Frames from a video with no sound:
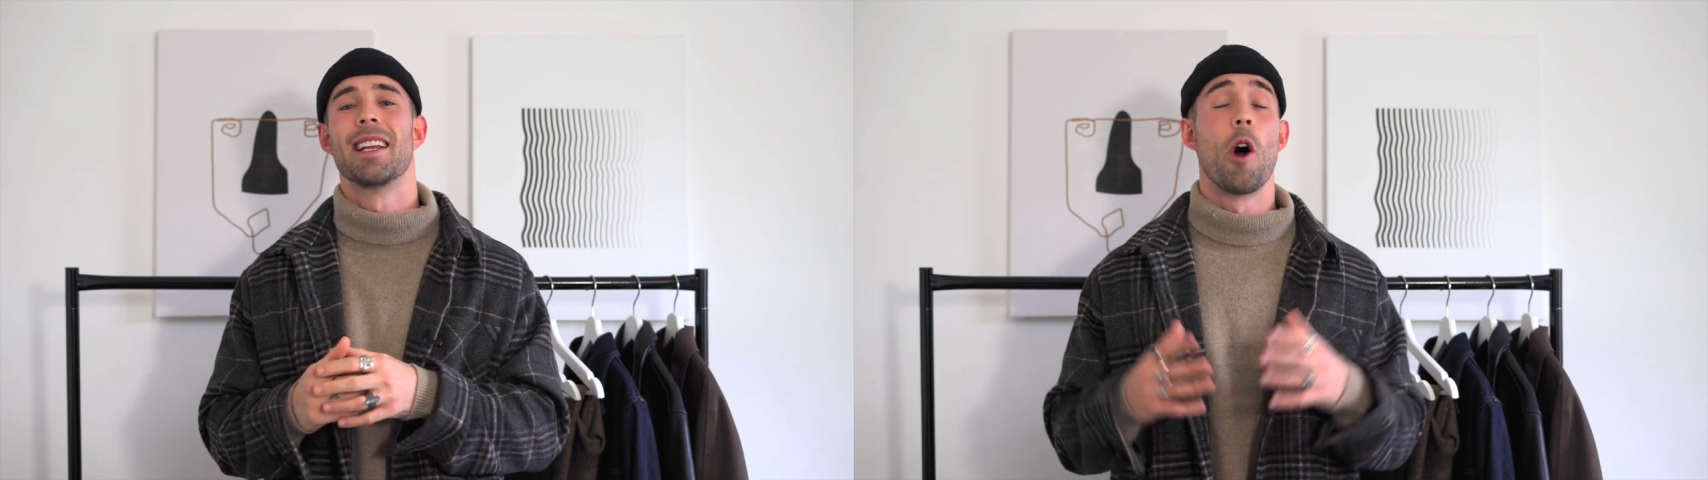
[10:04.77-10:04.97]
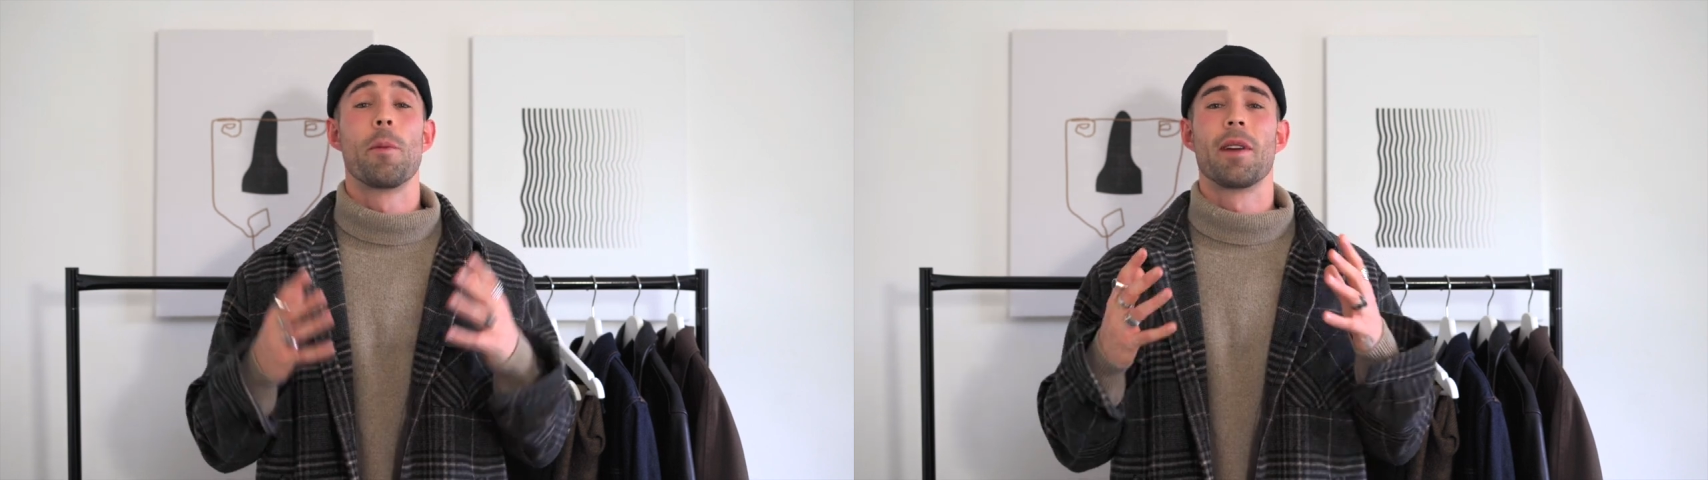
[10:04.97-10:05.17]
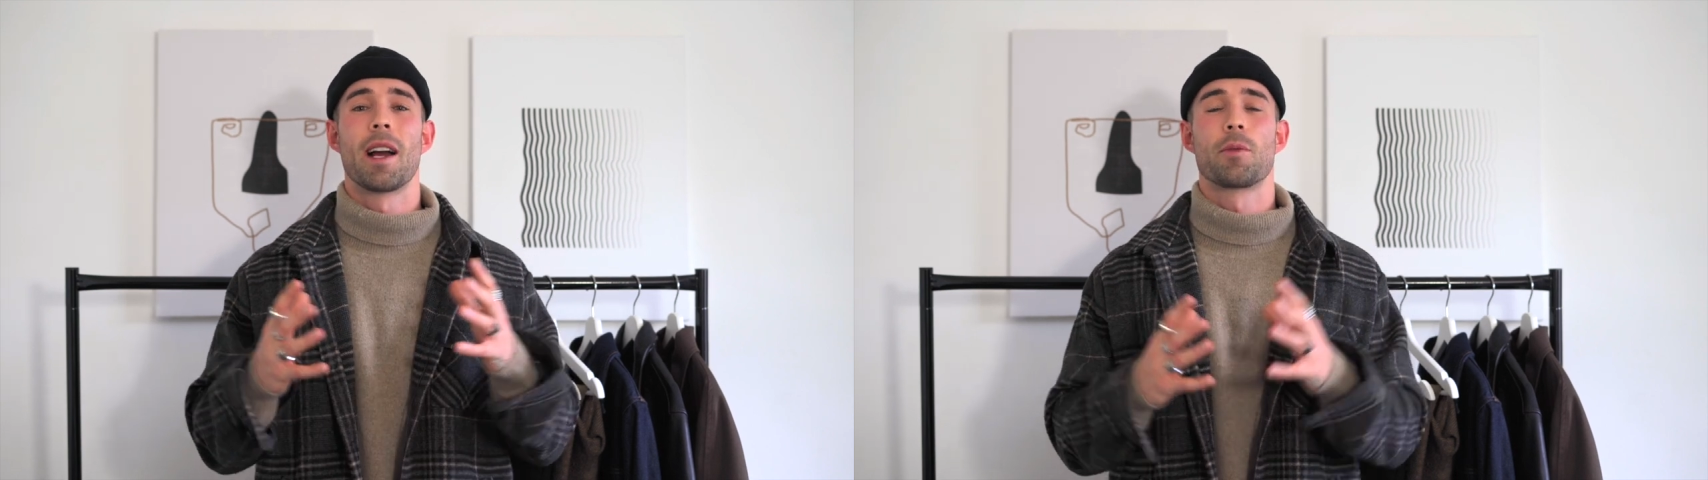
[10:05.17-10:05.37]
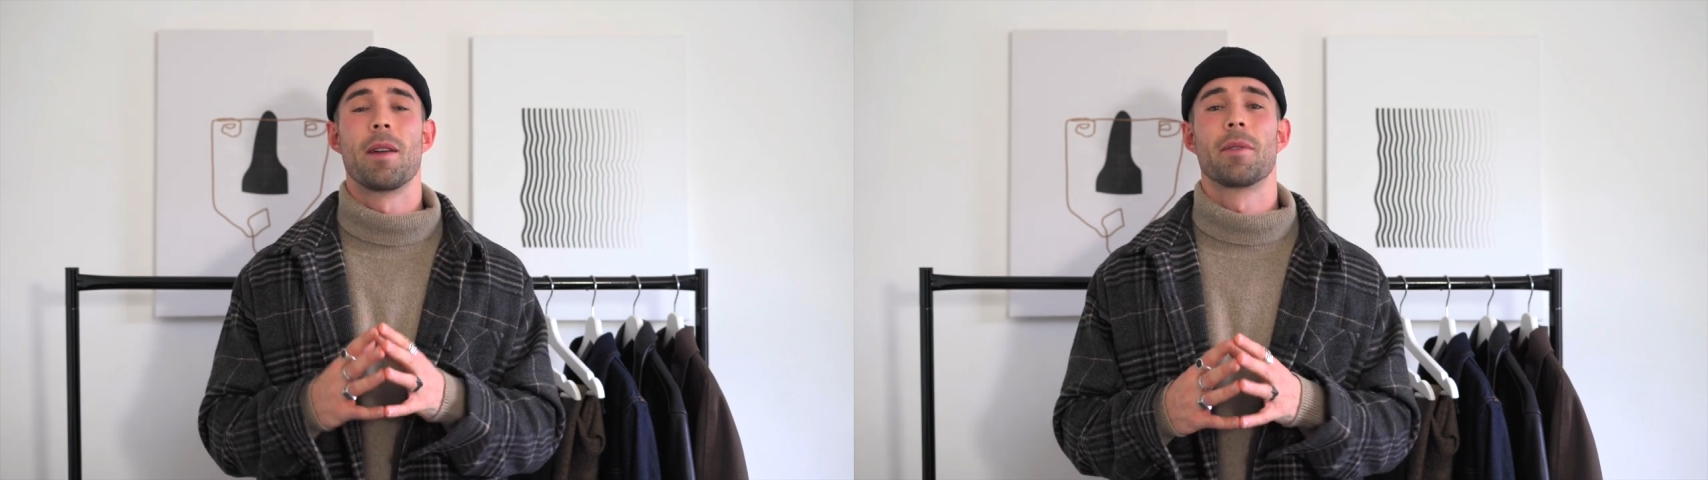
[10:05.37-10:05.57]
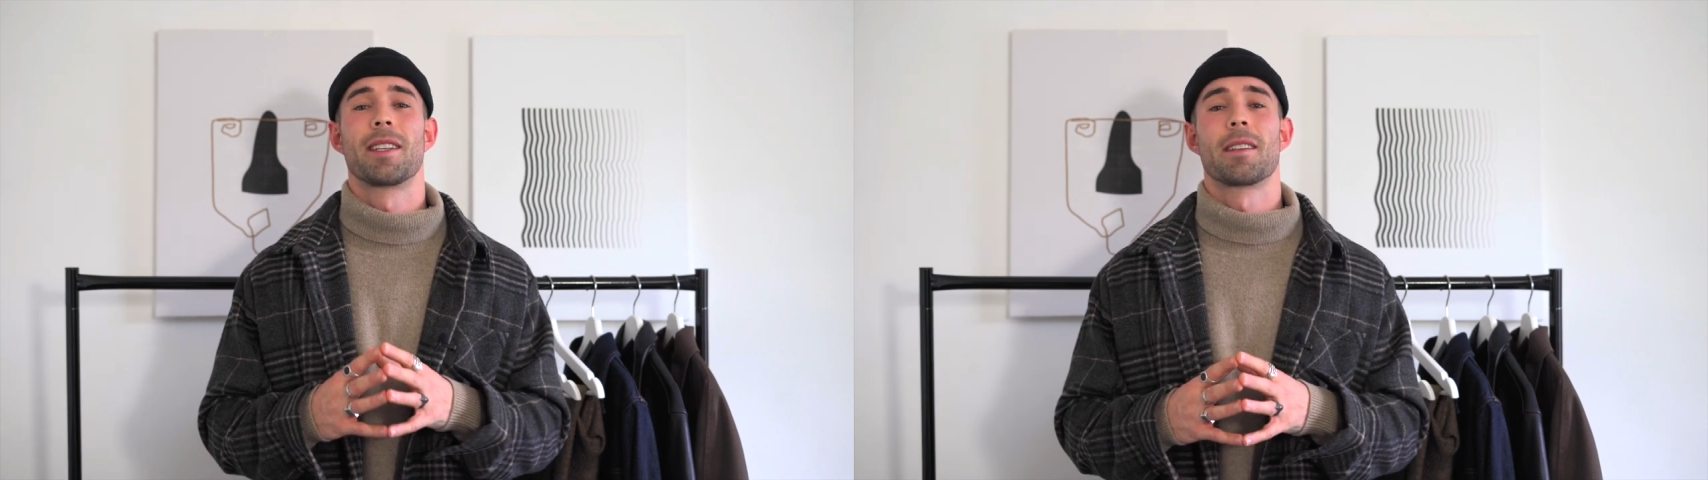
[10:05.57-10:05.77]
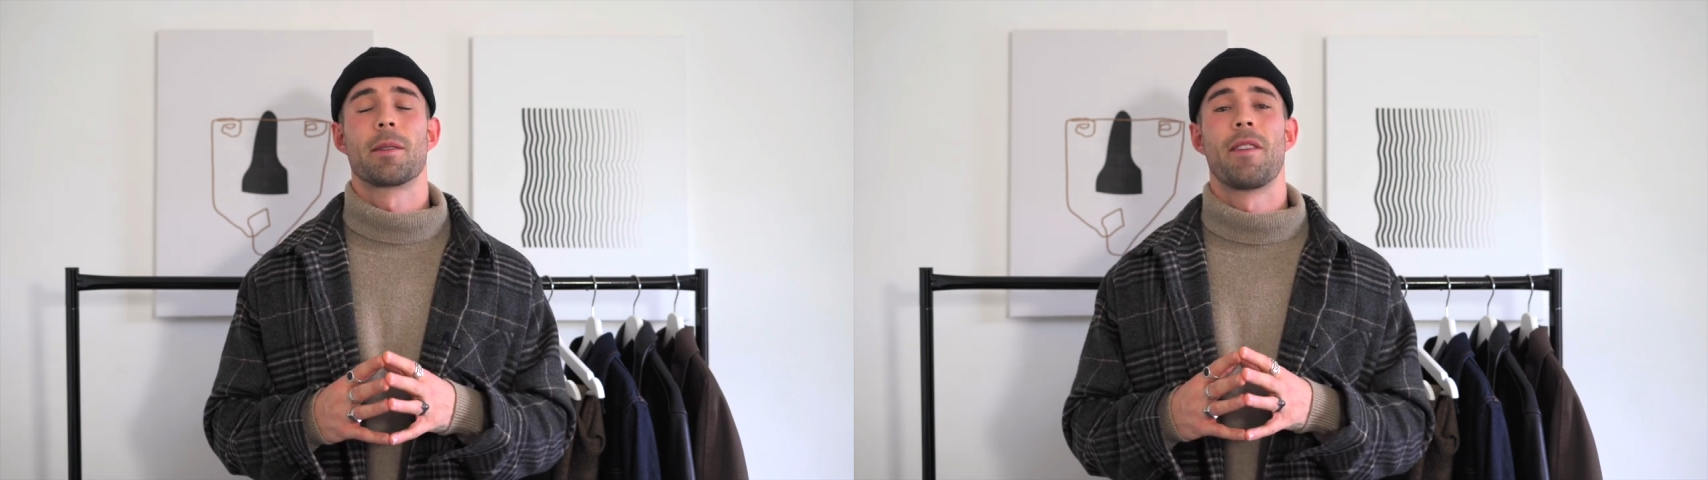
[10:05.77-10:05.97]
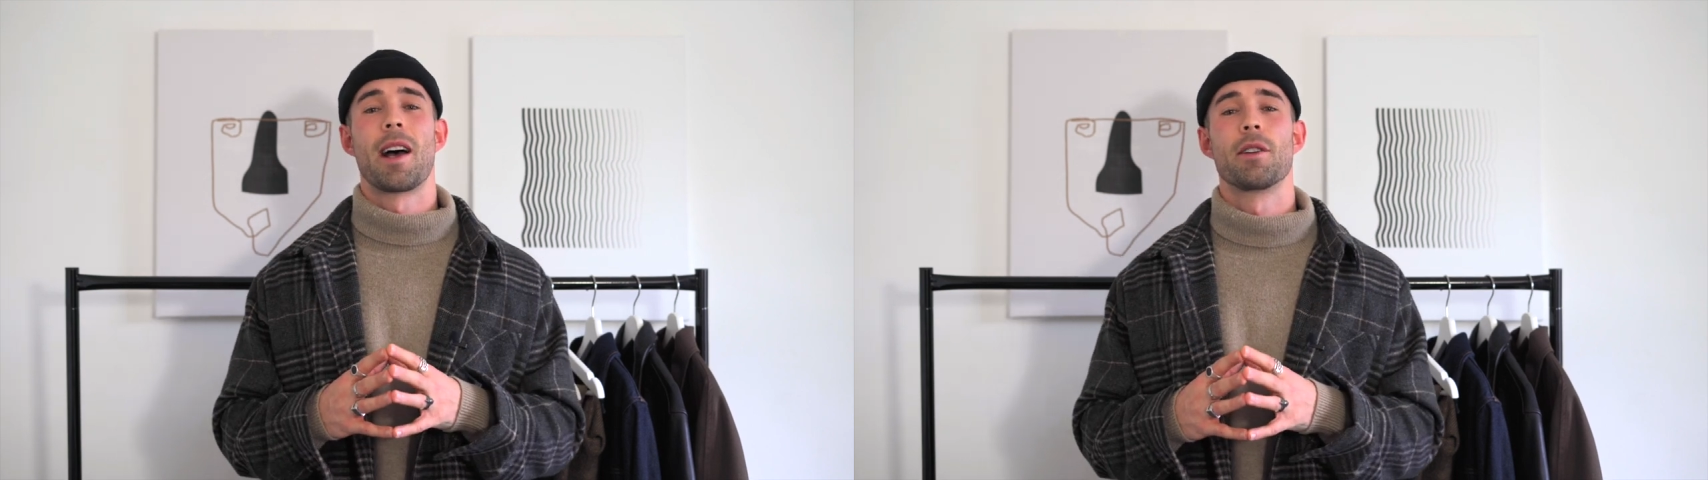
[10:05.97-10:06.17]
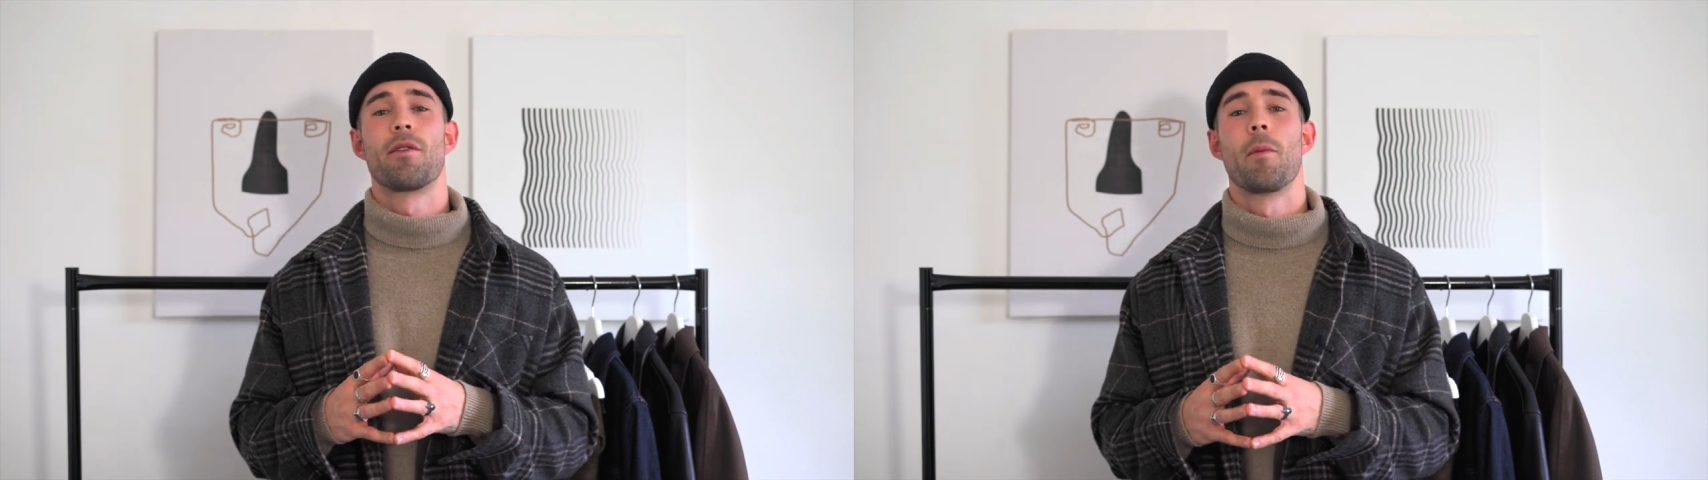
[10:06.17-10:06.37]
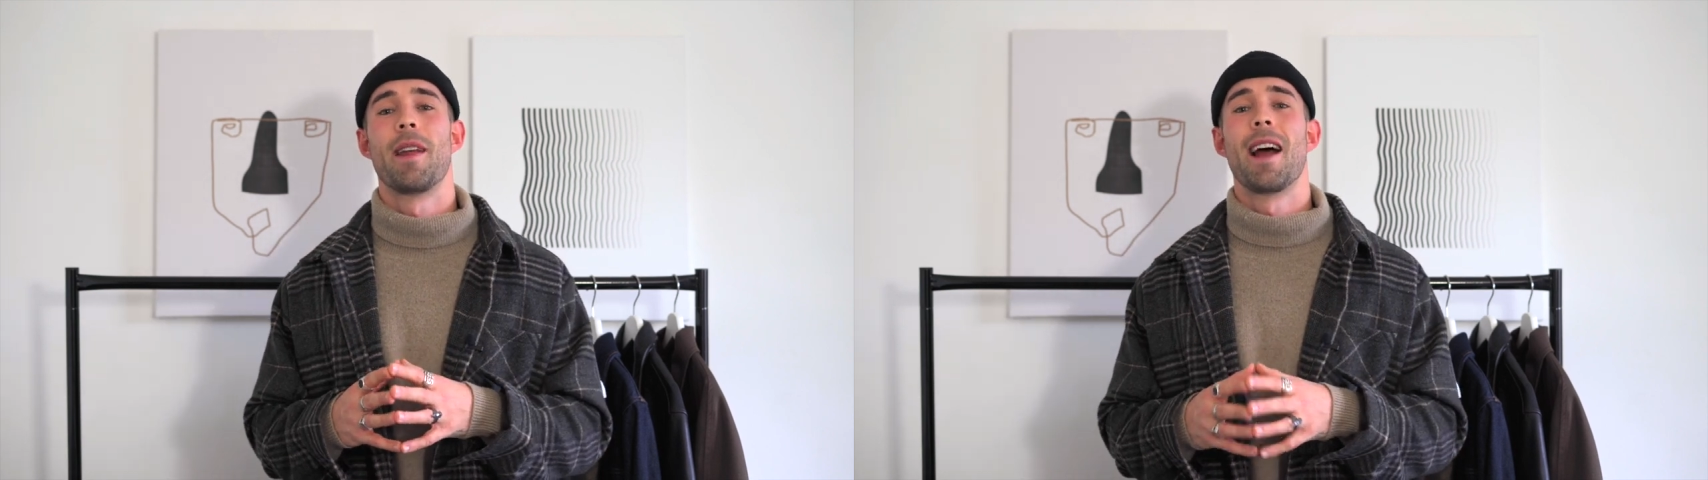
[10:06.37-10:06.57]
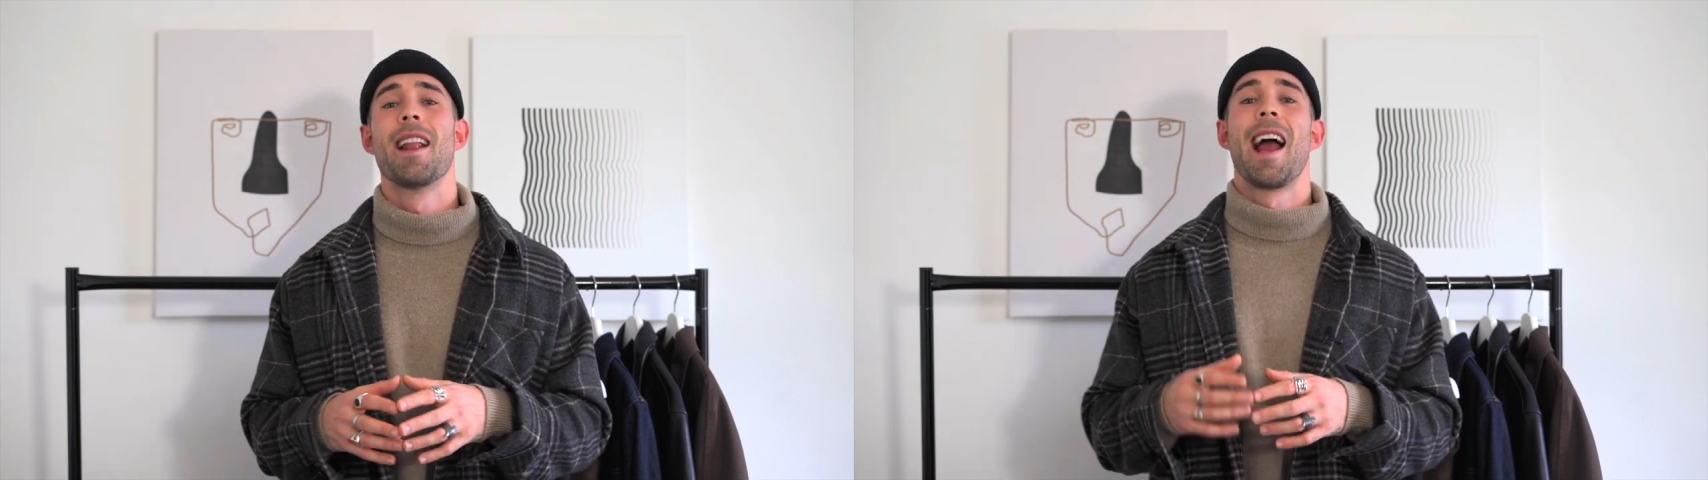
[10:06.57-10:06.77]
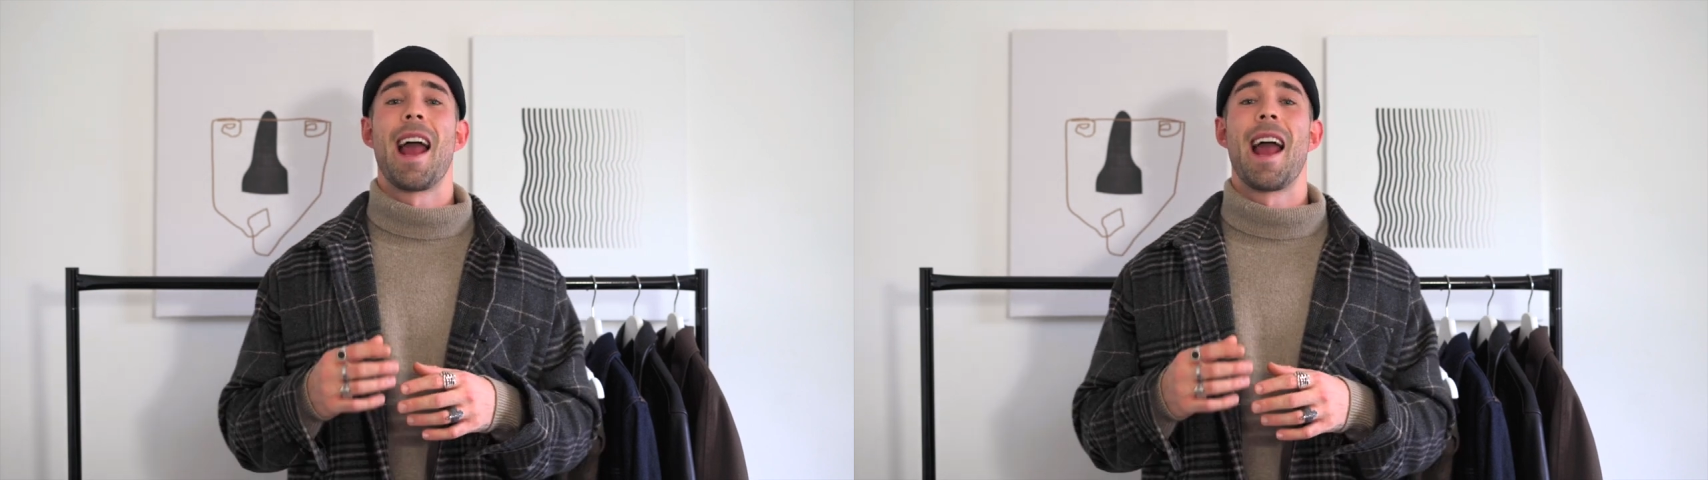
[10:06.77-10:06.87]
I hope you guys were able to get some value from that